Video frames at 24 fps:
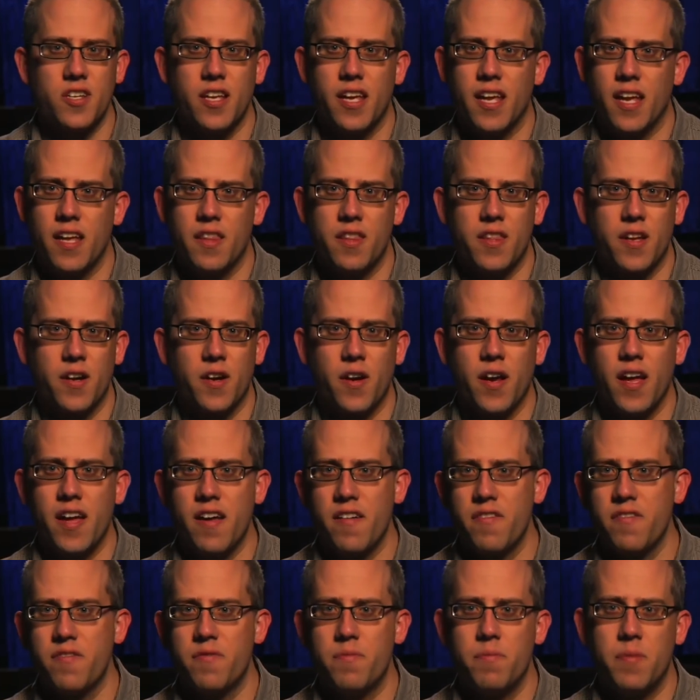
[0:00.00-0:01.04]
and there
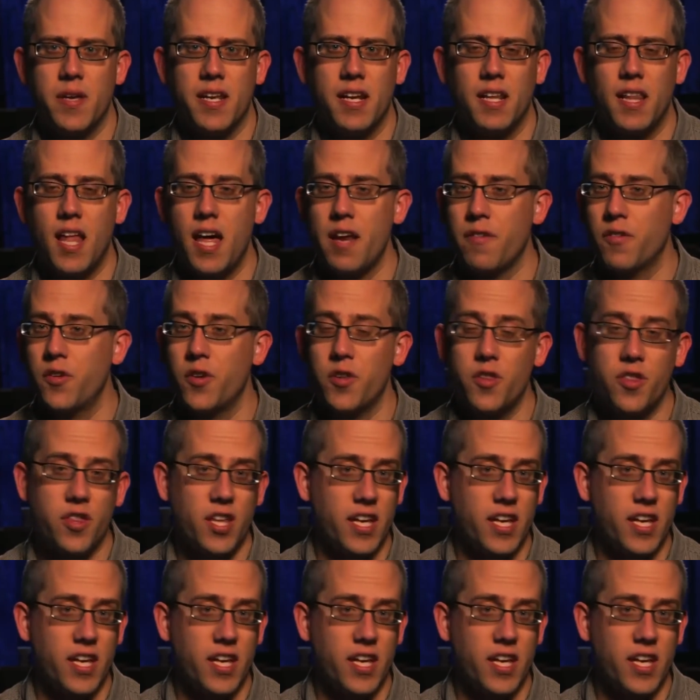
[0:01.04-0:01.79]
have been a lot of good